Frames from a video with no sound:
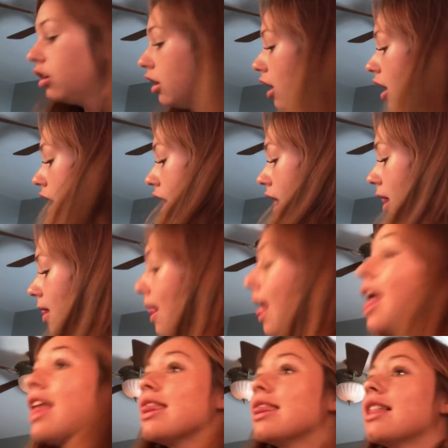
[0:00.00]
my god.
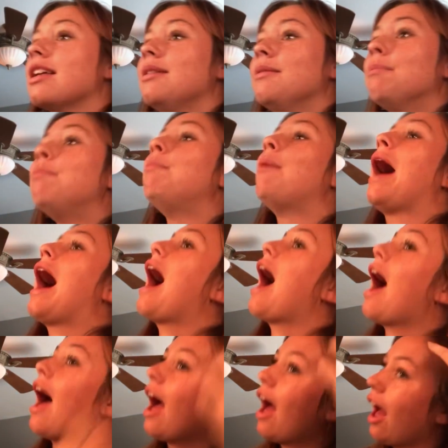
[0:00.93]
You
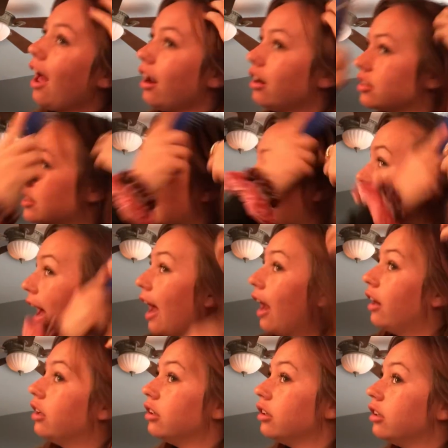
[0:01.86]
bad,
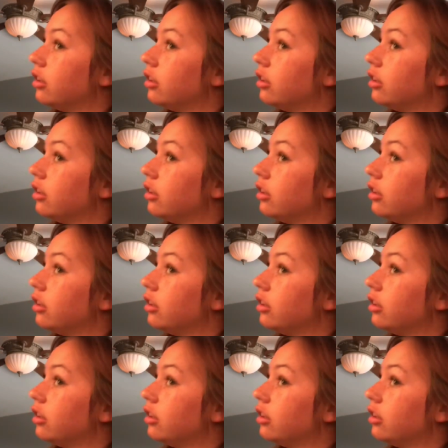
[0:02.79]
sad.